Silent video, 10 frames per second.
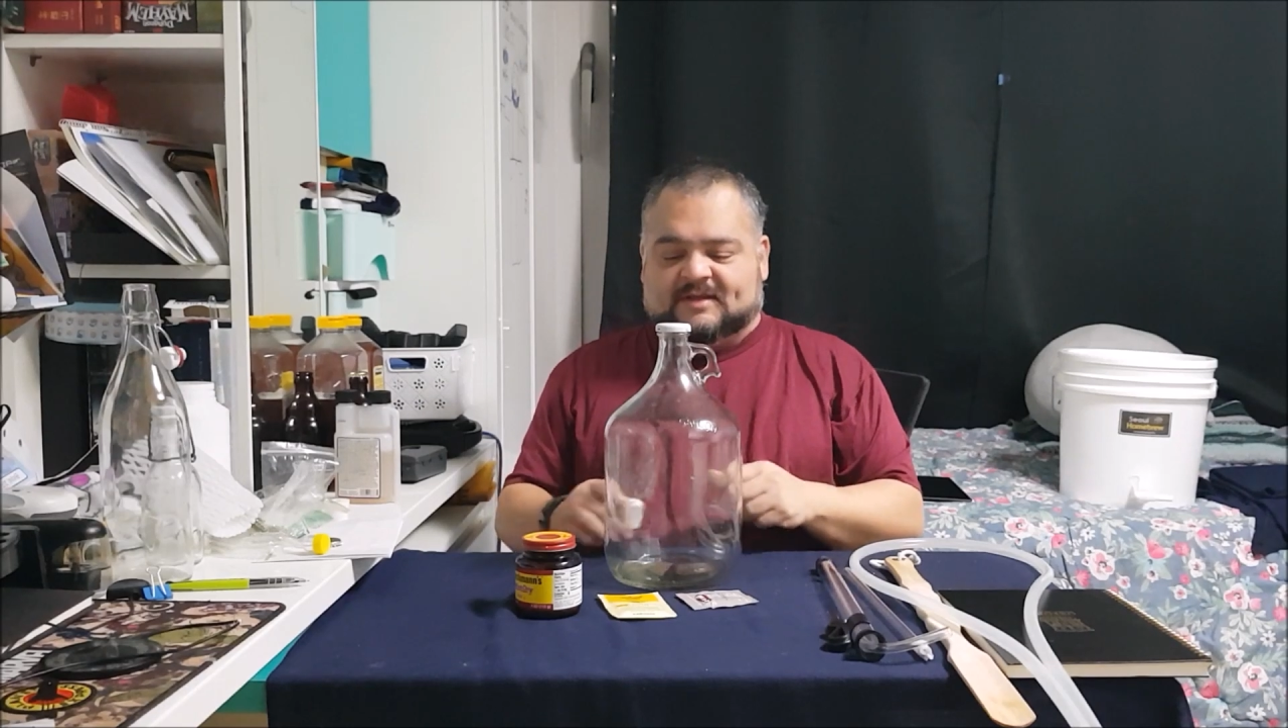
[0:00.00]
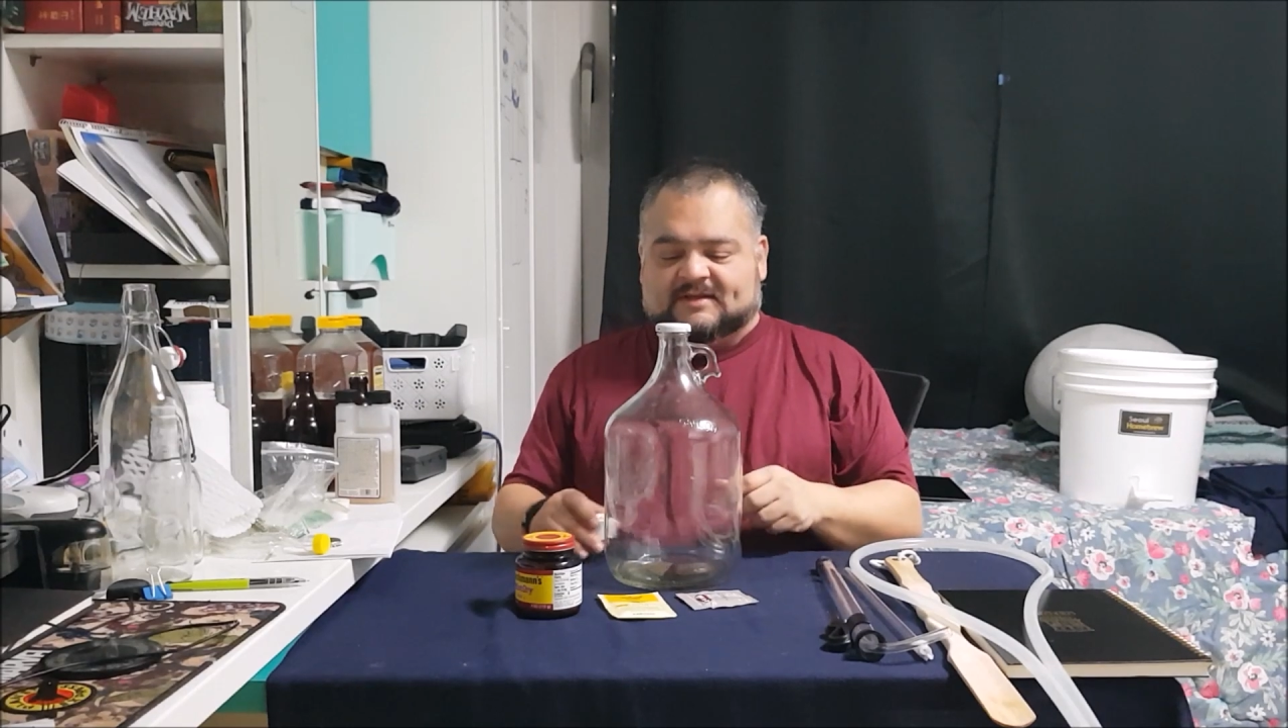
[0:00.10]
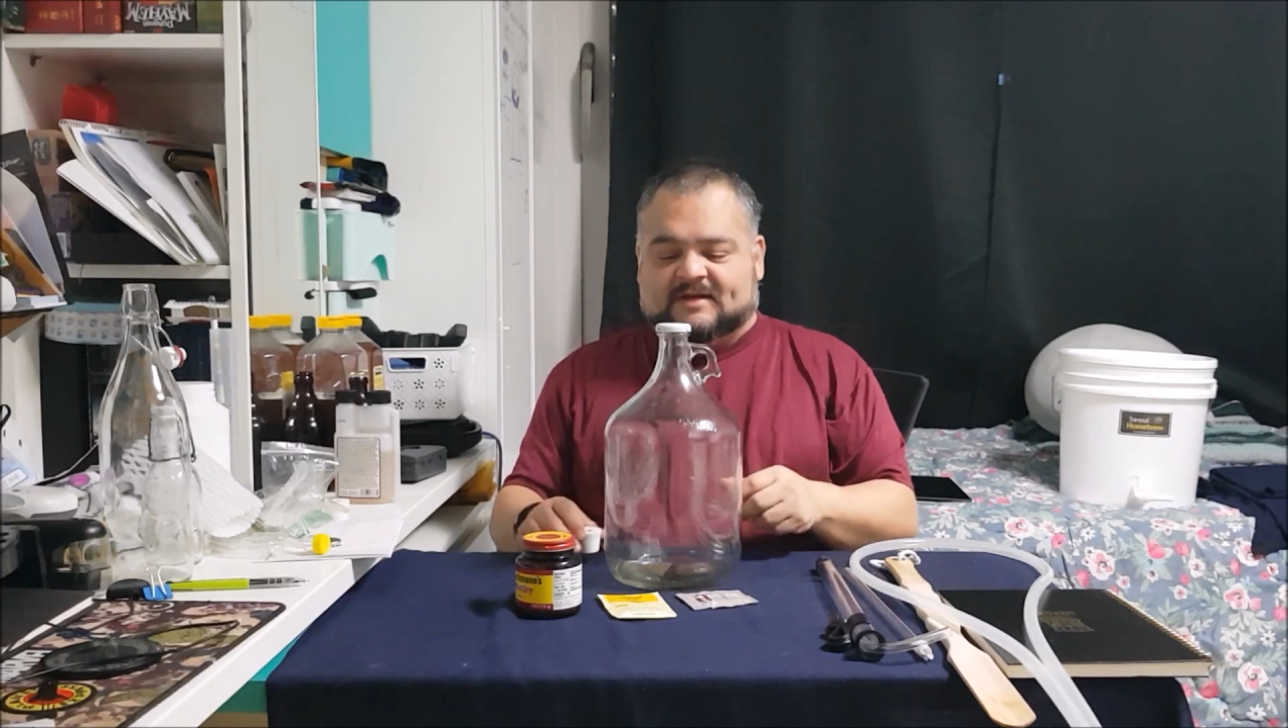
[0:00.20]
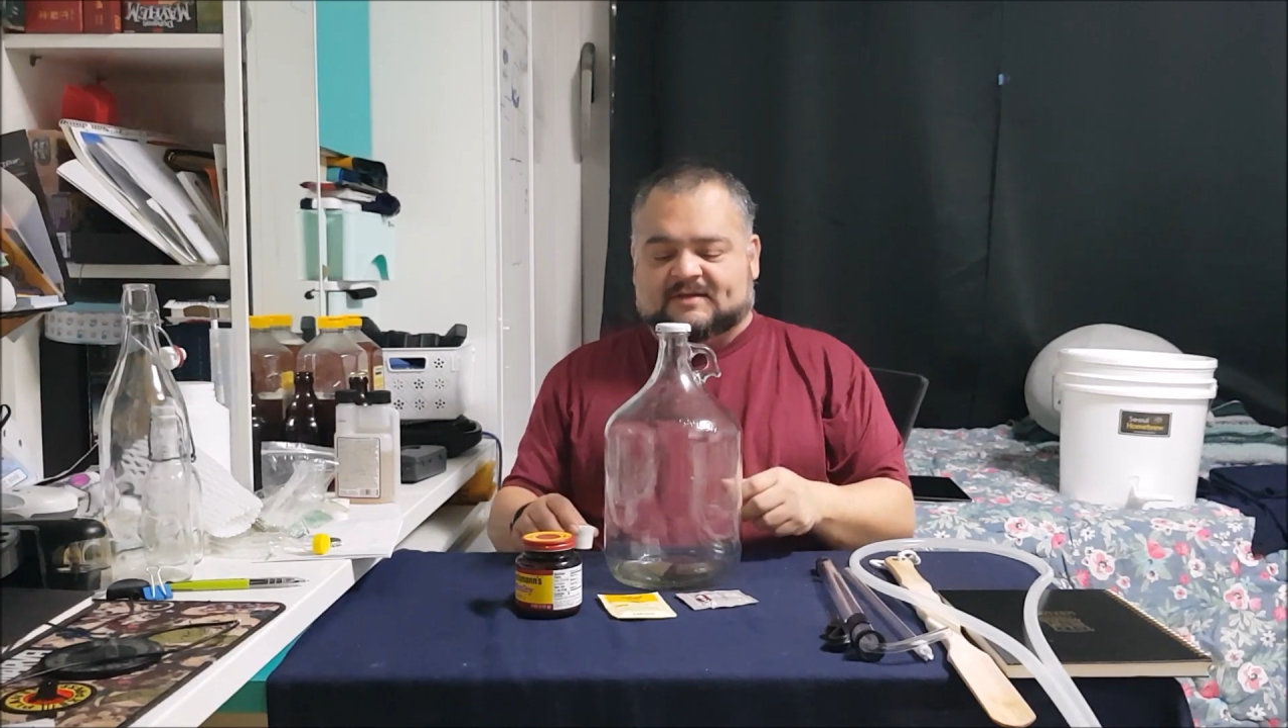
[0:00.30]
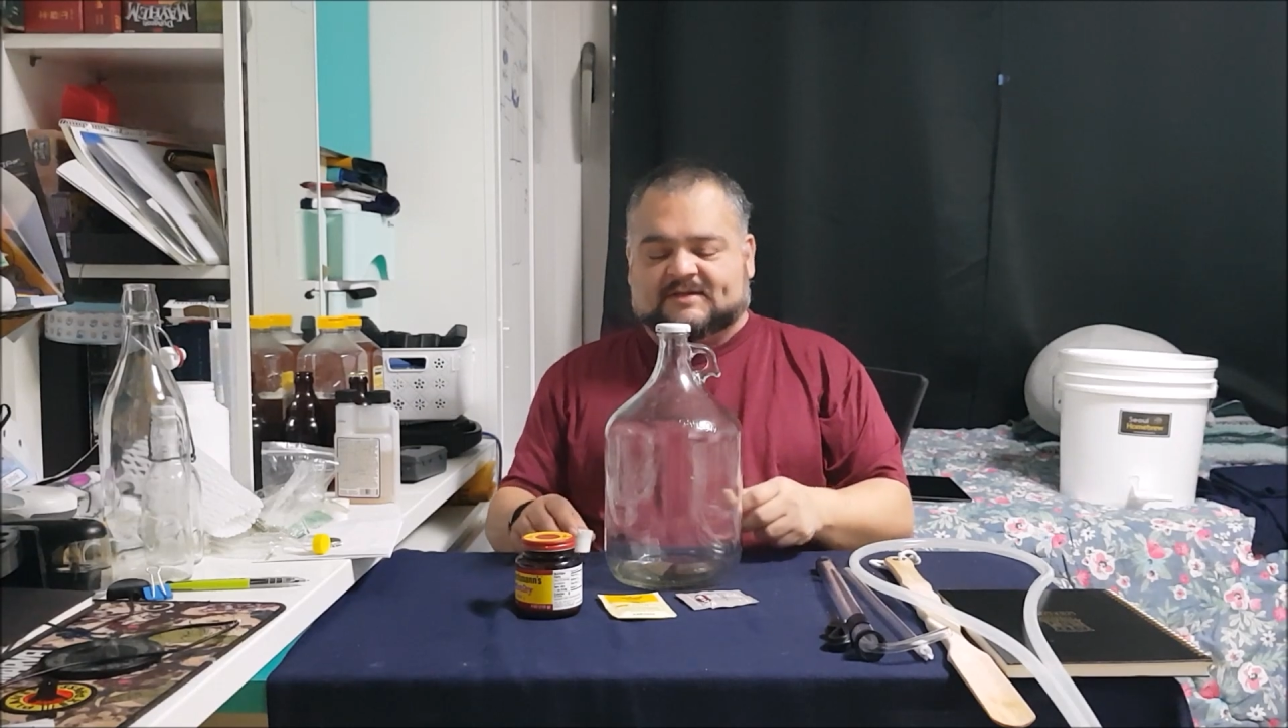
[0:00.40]

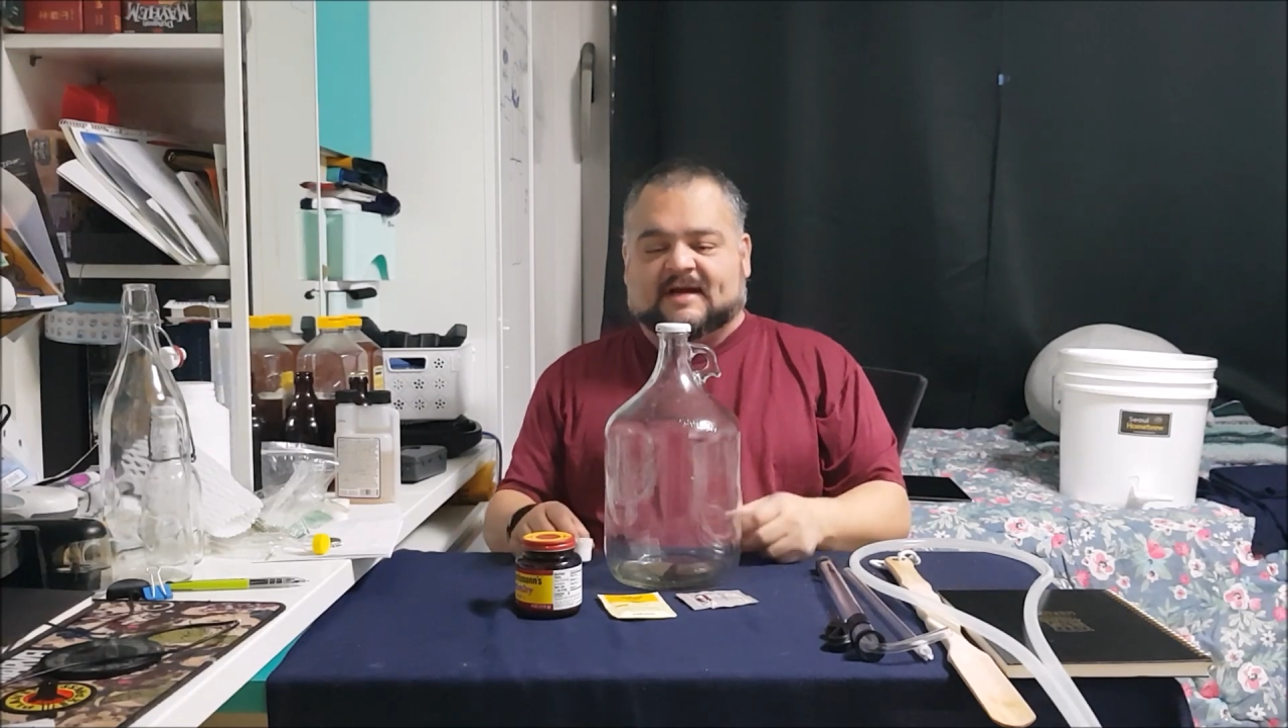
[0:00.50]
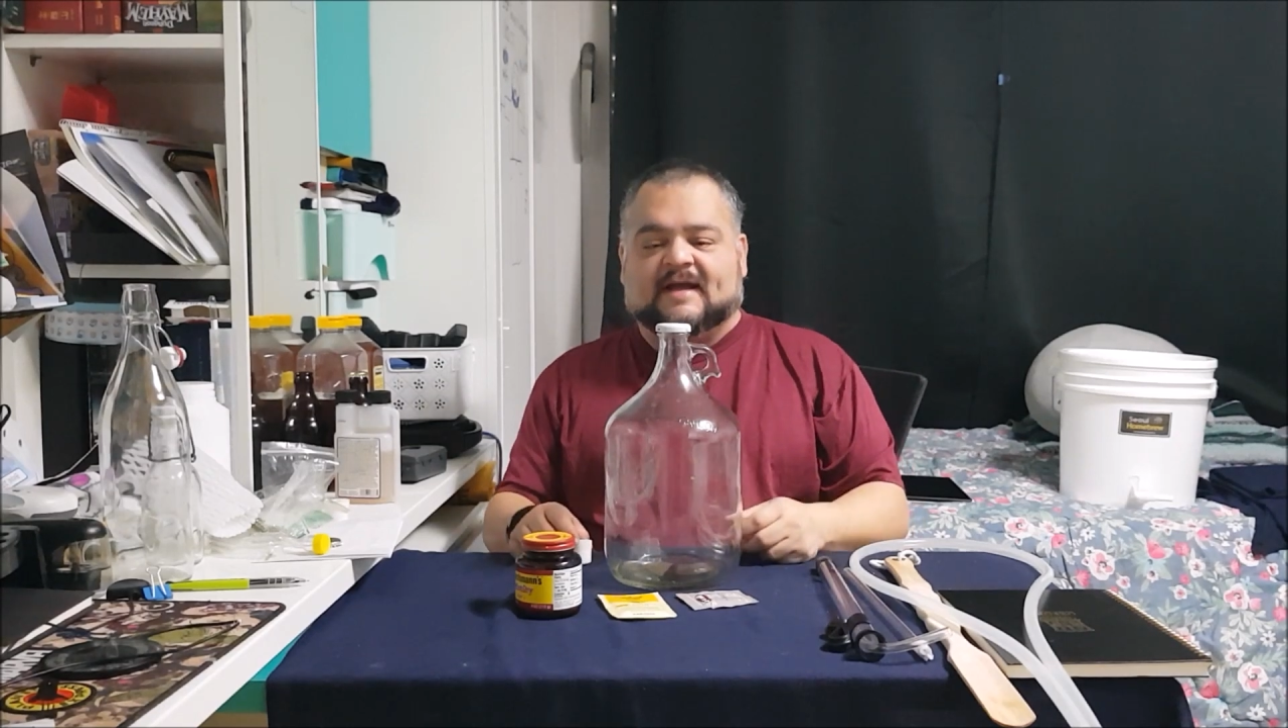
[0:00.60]
containers that I